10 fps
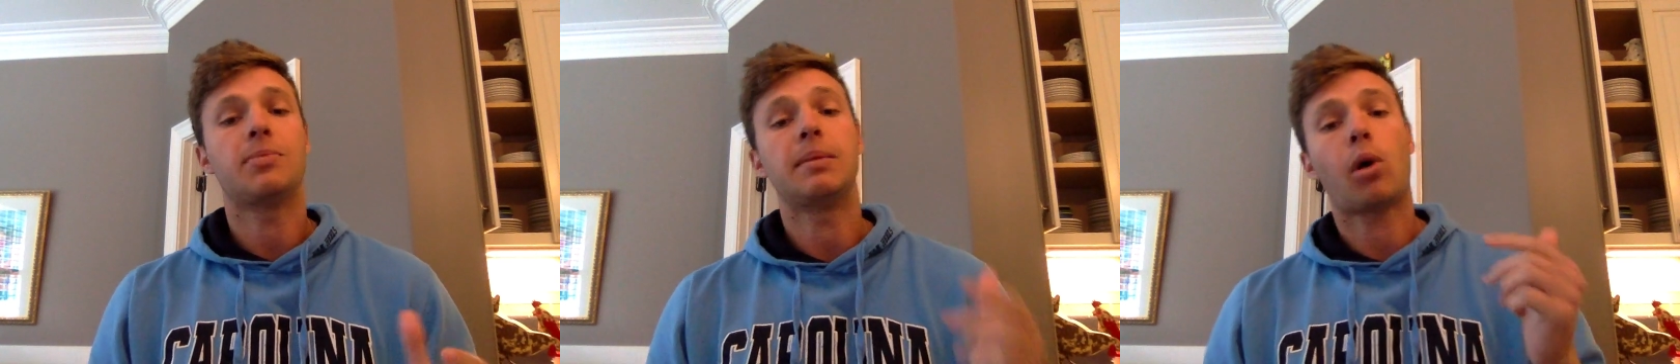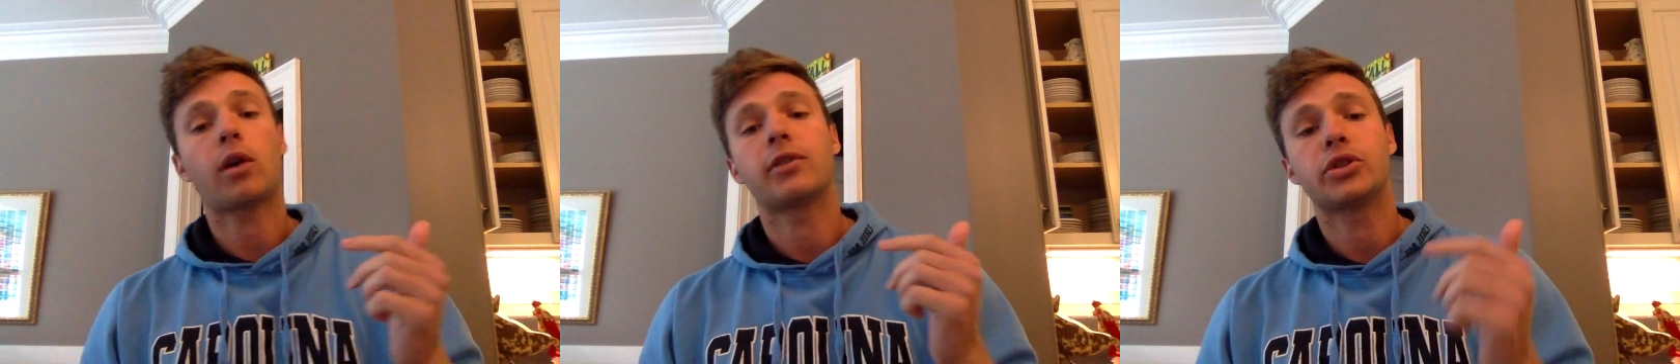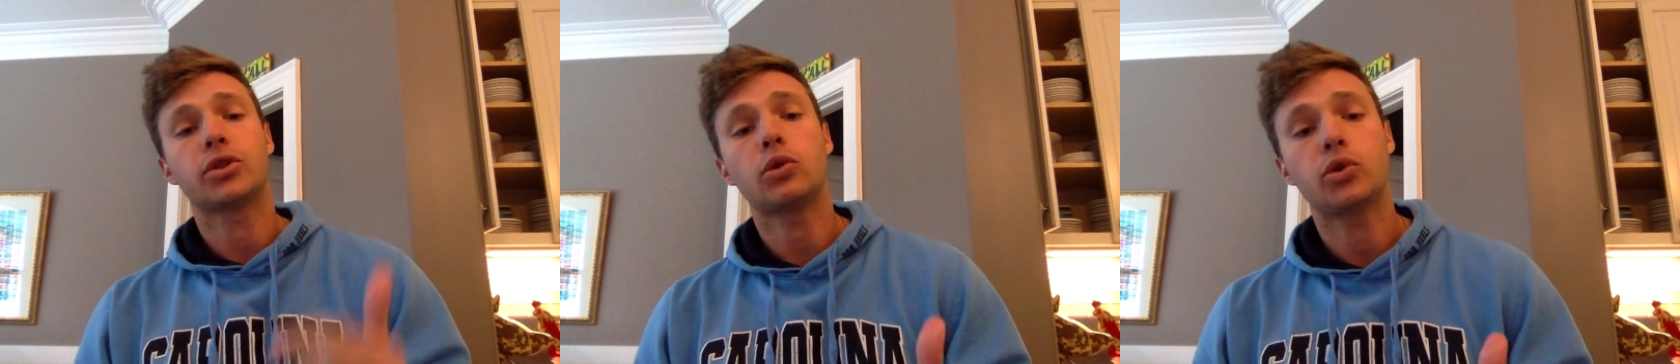be part of the
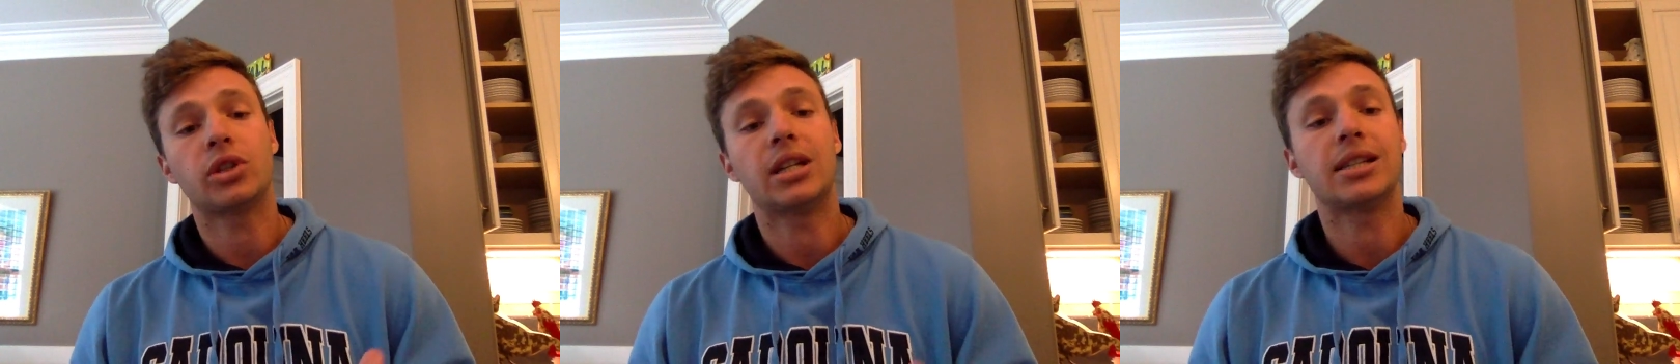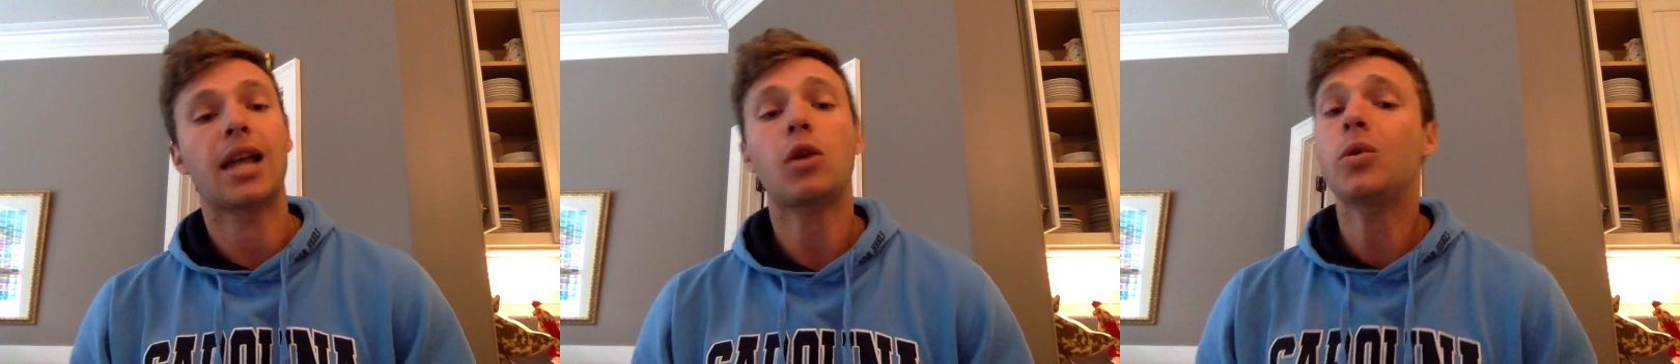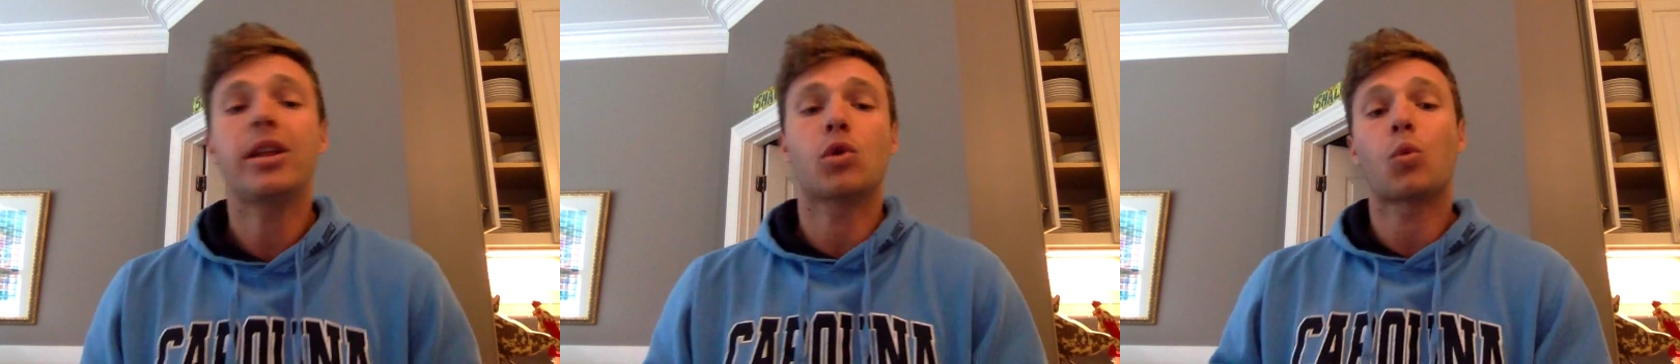solution is not
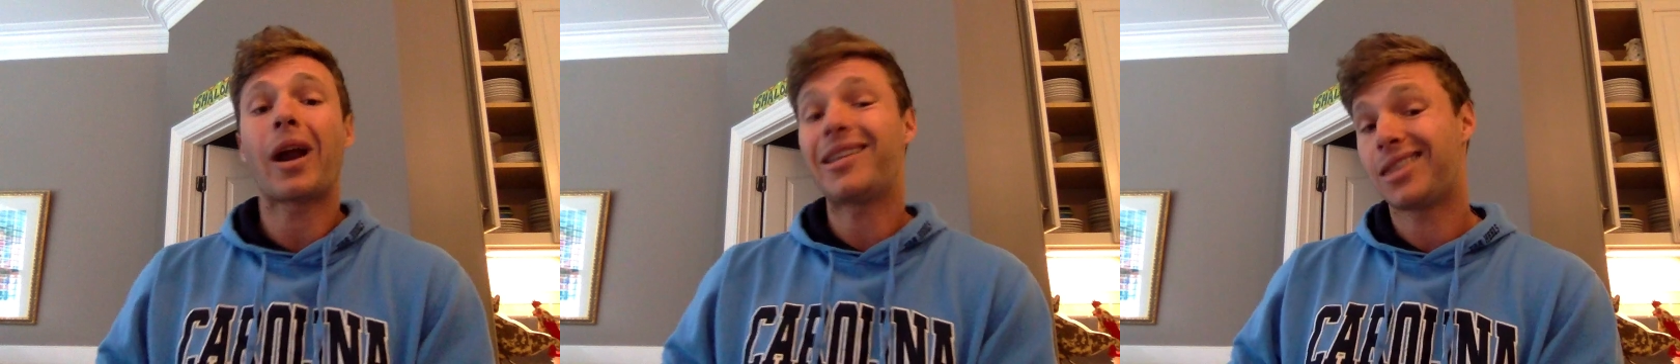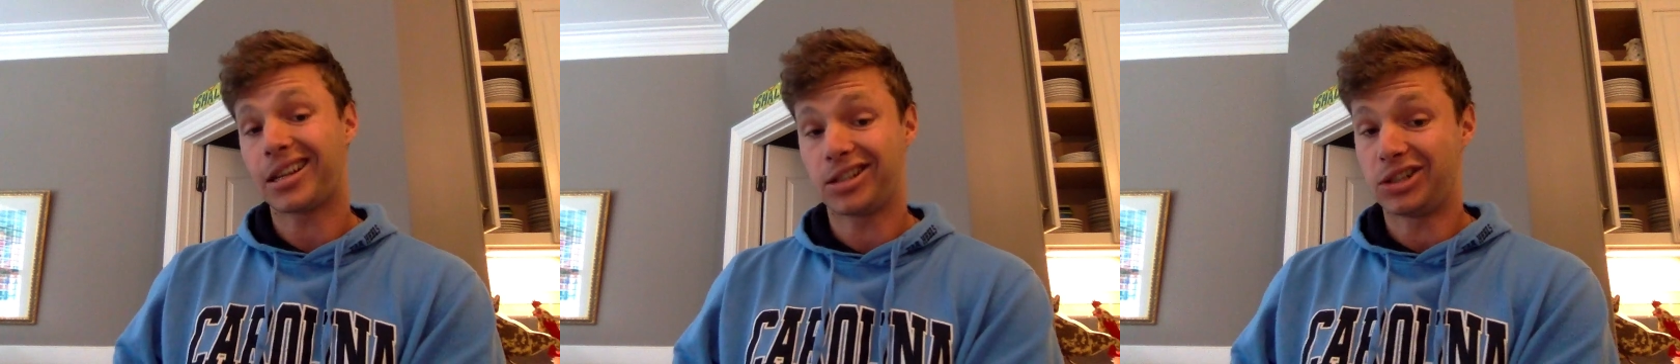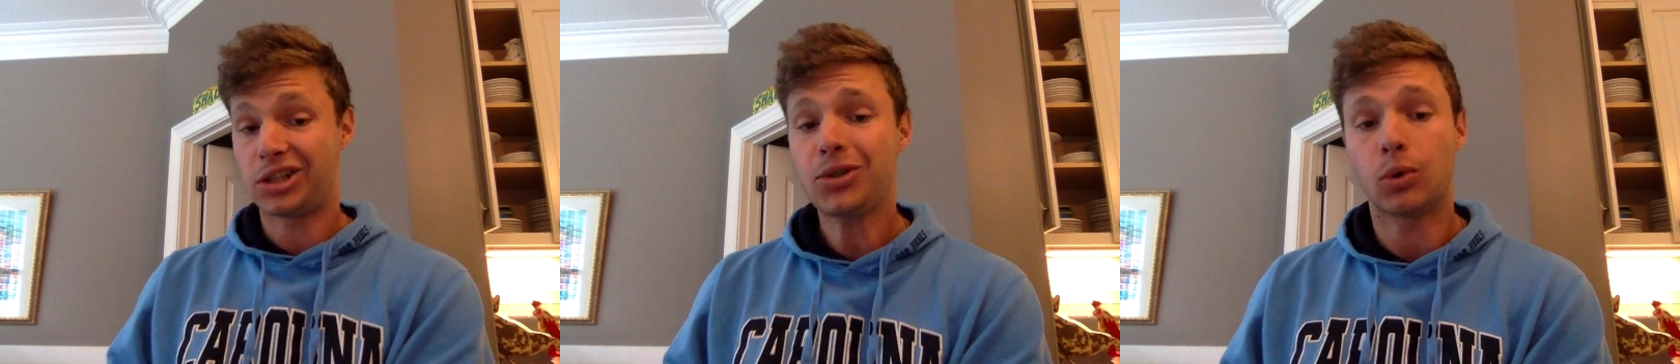only the right thing to
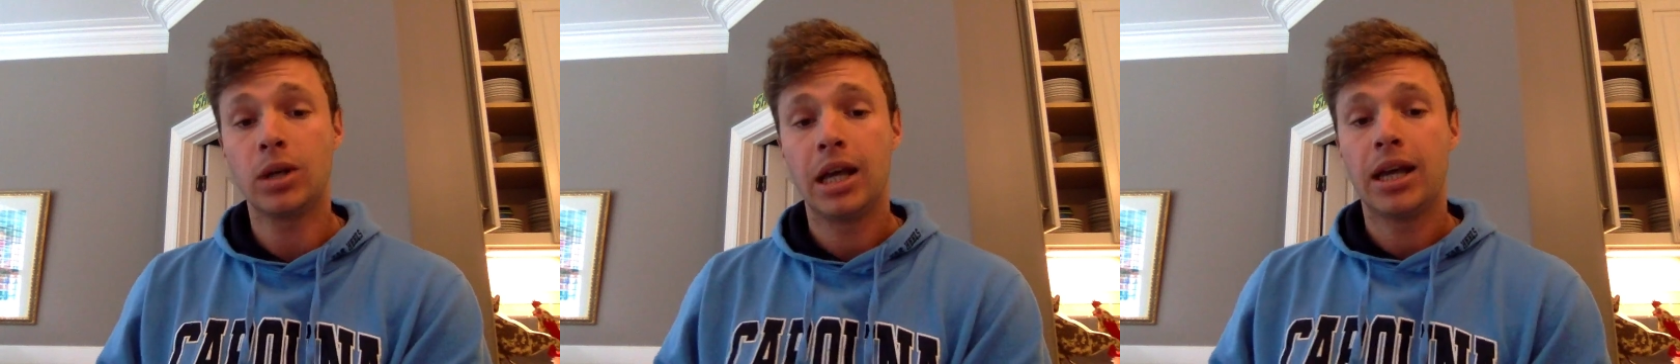do,